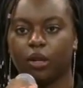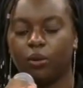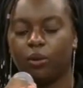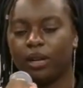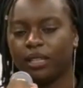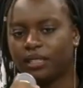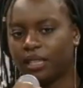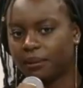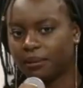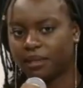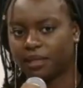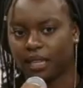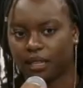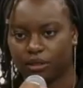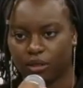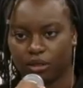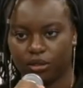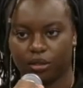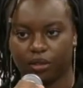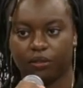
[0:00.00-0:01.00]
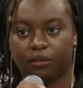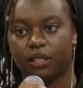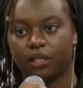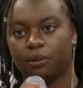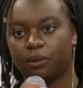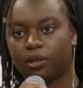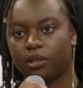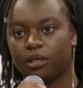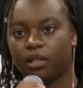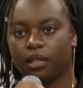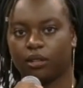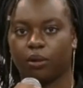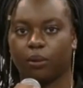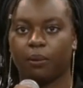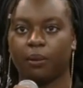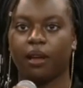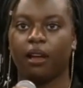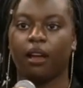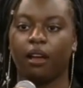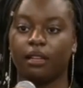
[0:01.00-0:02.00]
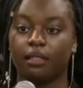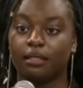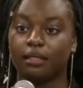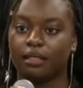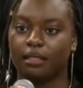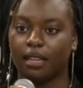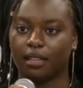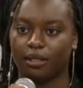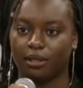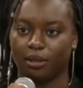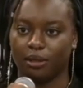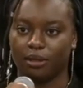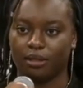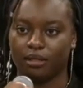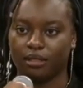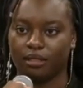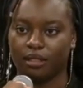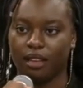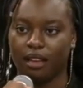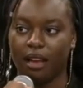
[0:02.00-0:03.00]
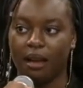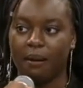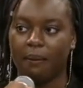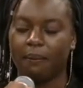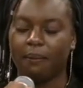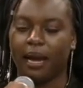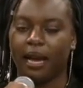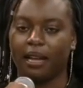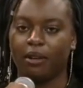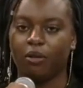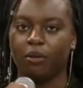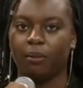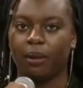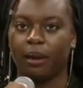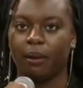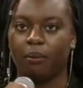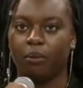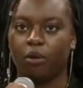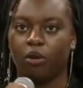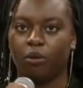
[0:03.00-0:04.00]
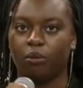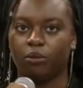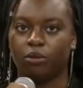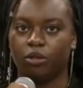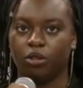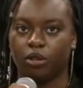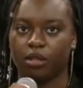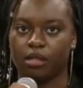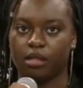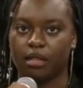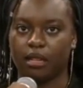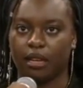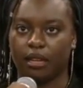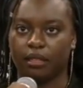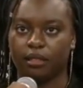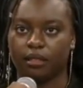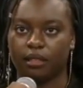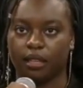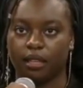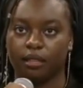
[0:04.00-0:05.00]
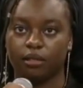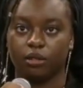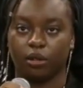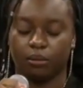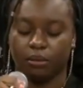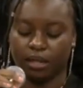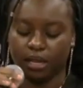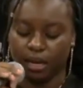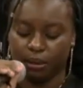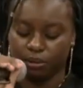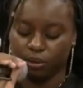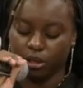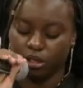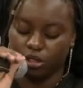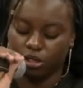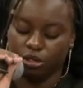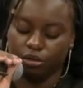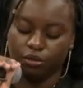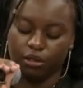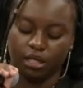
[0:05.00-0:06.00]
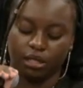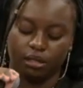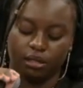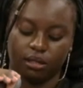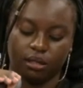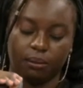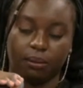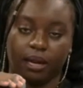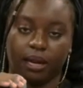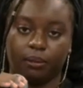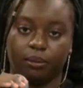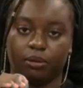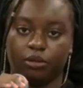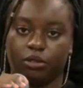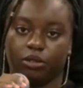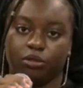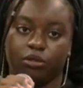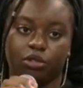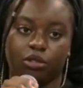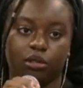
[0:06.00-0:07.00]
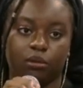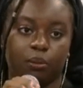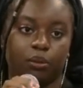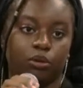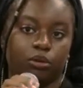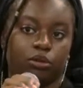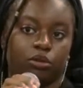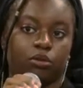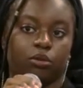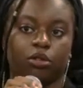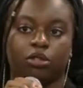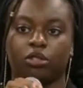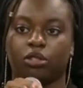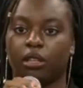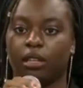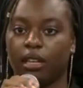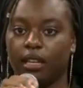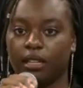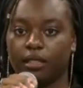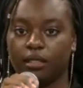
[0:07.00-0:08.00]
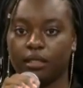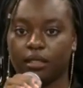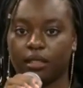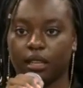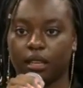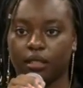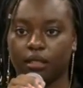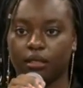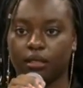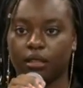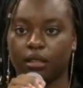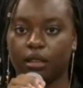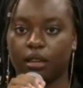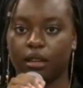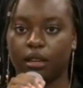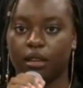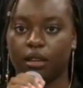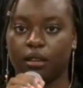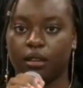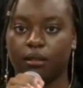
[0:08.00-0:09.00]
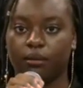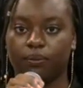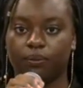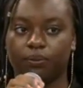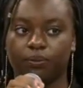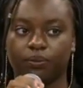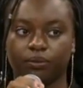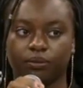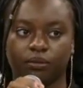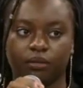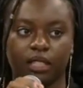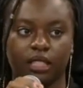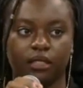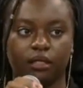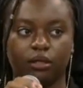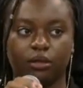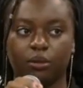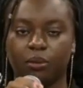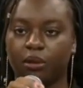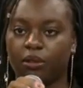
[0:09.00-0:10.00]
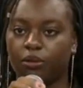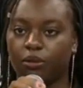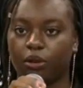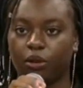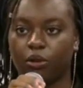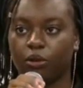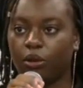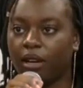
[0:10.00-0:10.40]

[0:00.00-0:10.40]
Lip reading: WhatsApp status, your Facebook status. I know my mom does that, like sometimes when she reads the Bible, she'll just post what she learned and it will be for